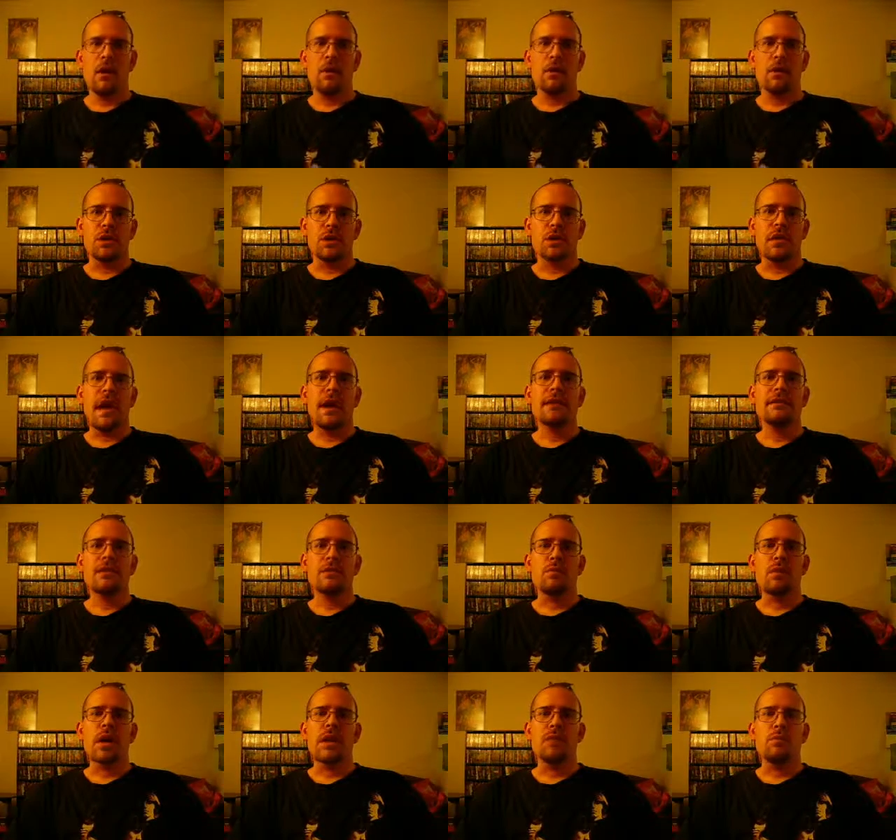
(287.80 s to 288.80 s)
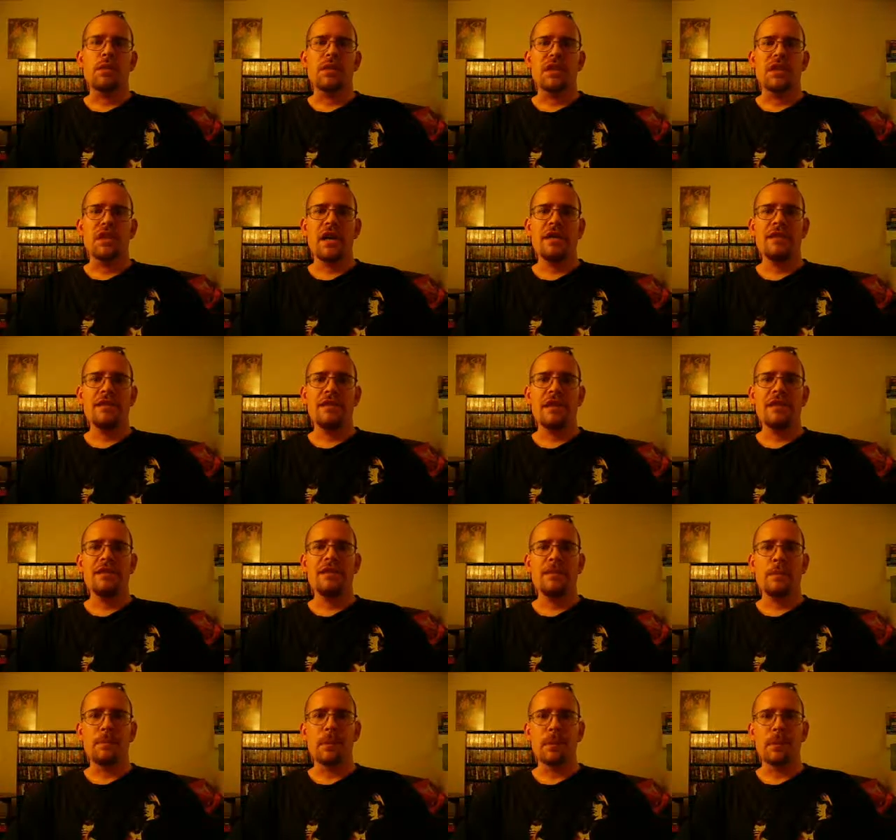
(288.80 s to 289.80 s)
which doctors want to inject
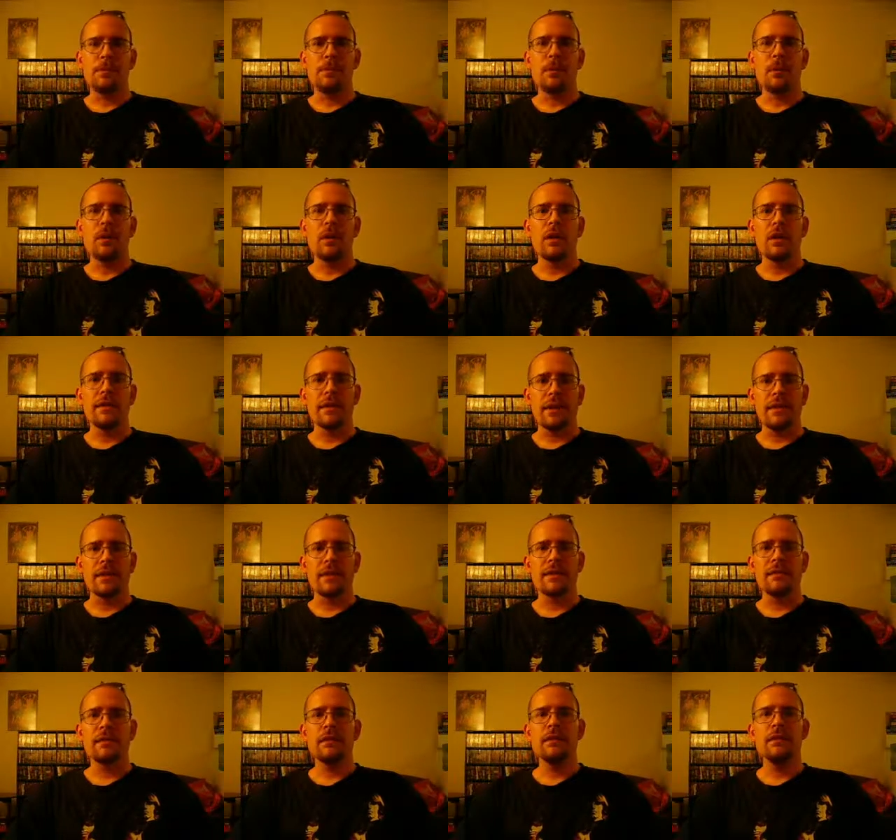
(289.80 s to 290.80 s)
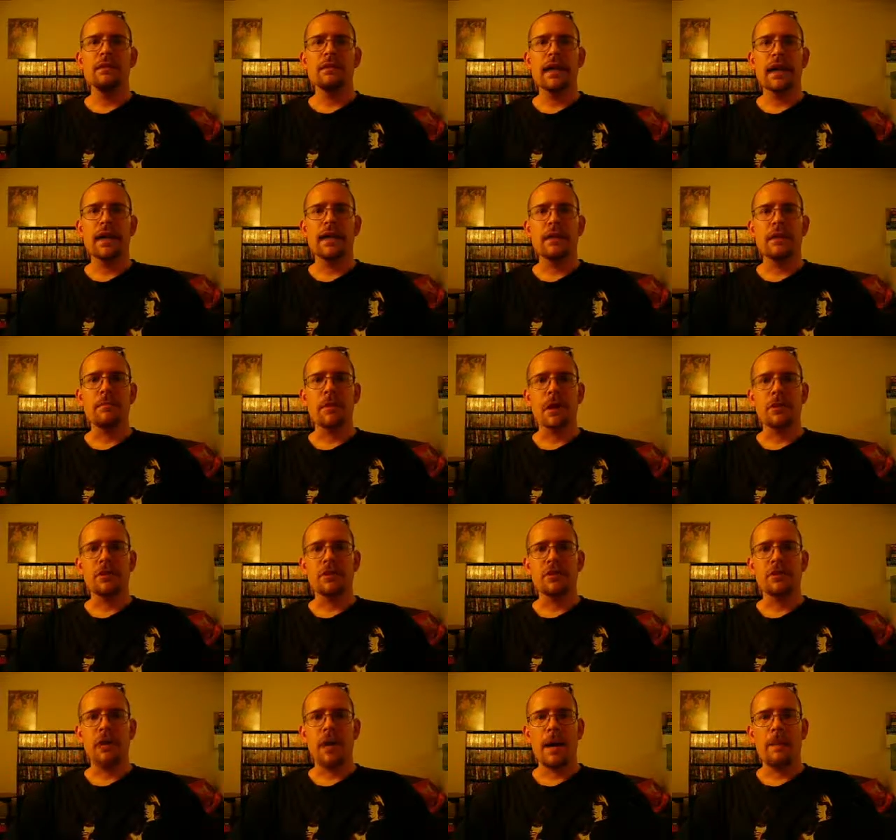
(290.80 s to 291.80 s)
into people. And they're these little tiny
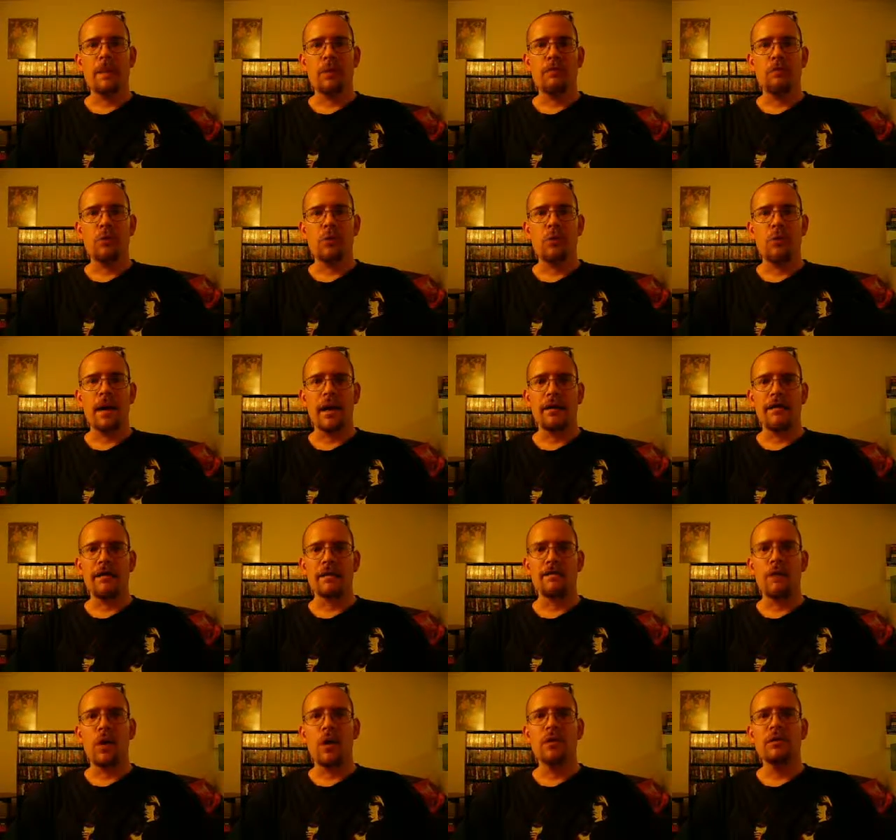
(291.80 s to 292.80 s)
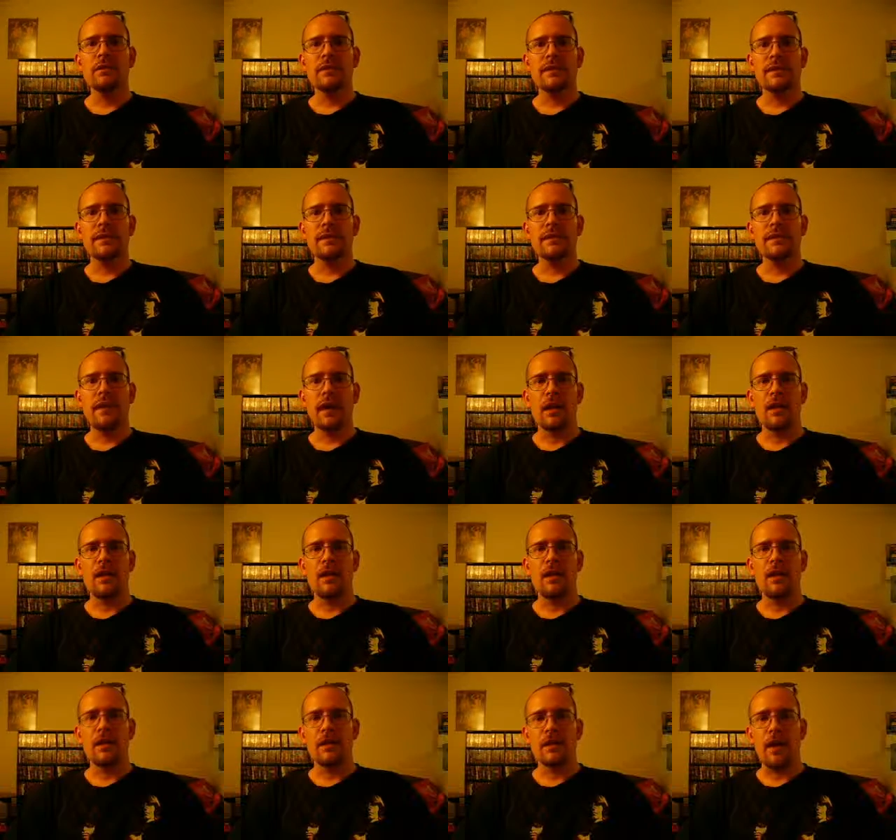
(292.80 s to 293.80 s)
microscopic robots, smaller than a
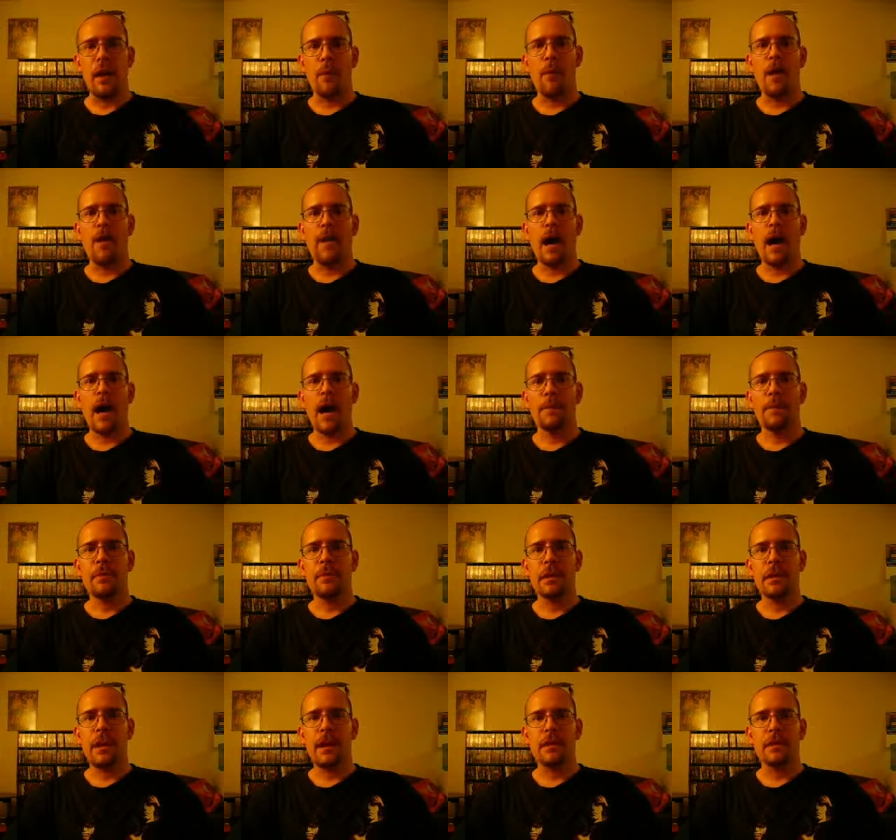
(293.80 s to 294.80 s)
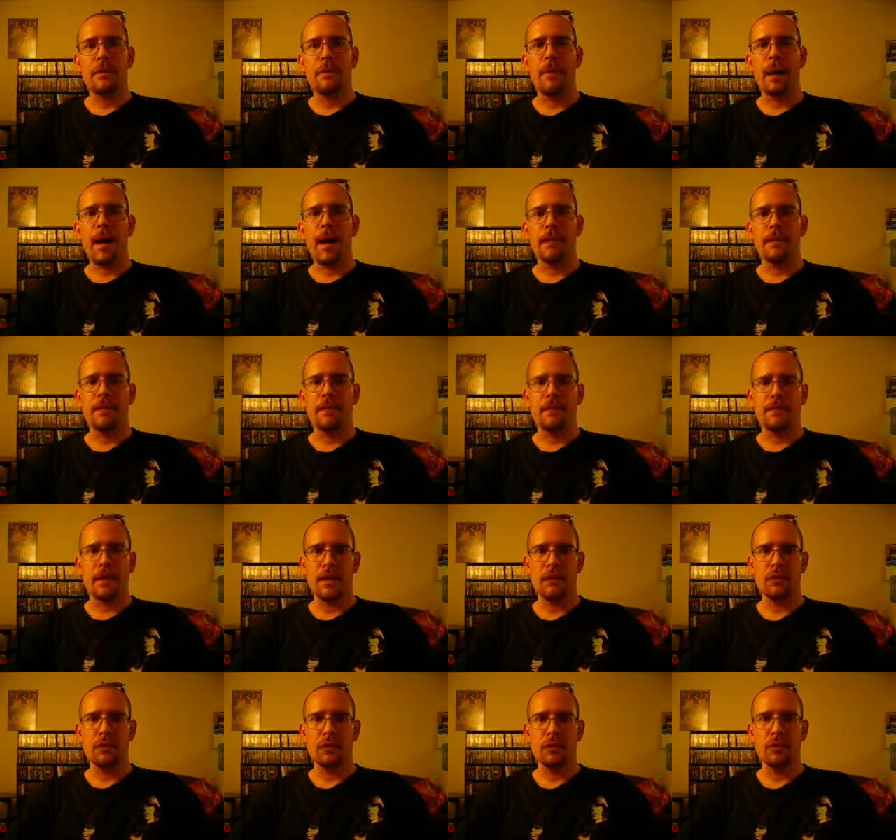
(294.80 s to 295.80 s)
cell, that want to operate on your body and be
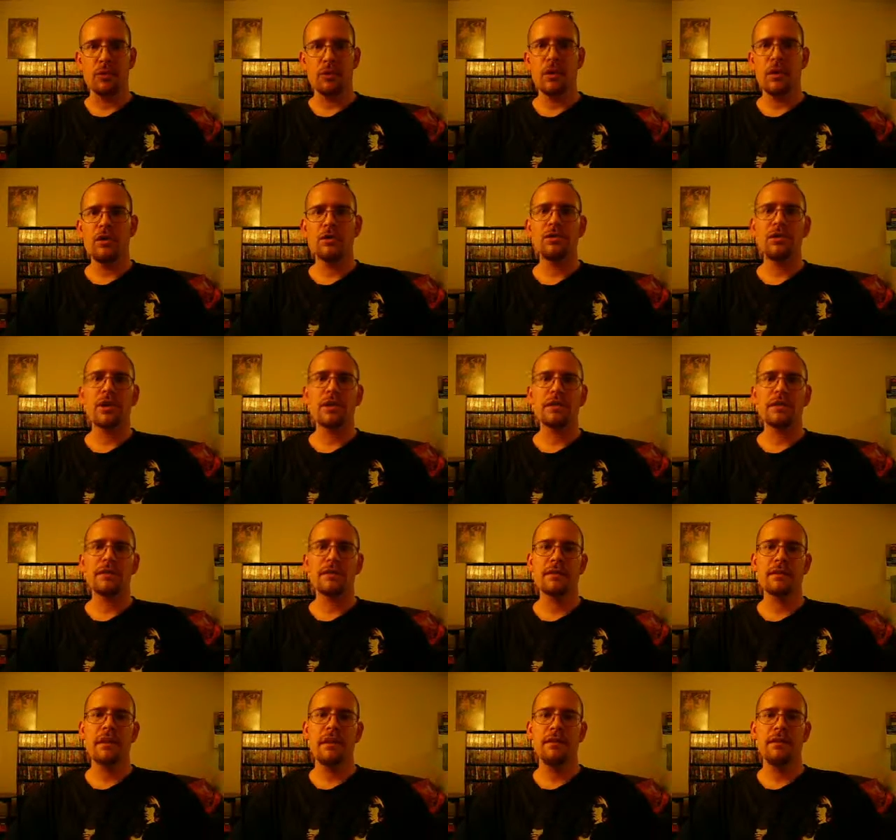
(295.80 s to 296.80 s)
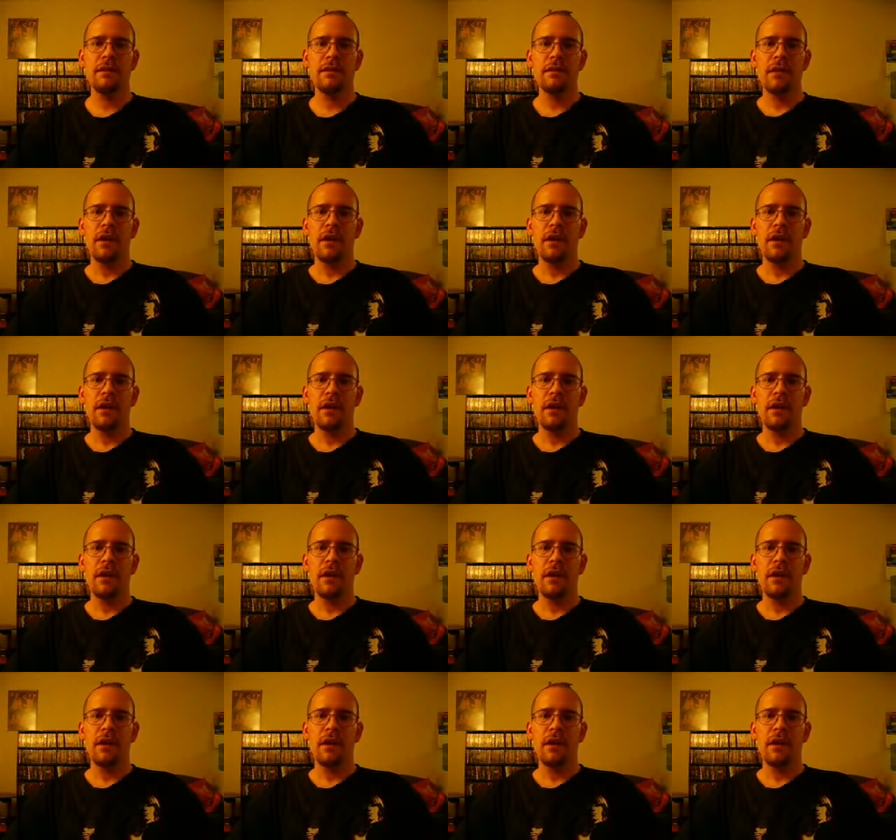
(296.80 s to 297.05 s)
able to do all sorts of stuff.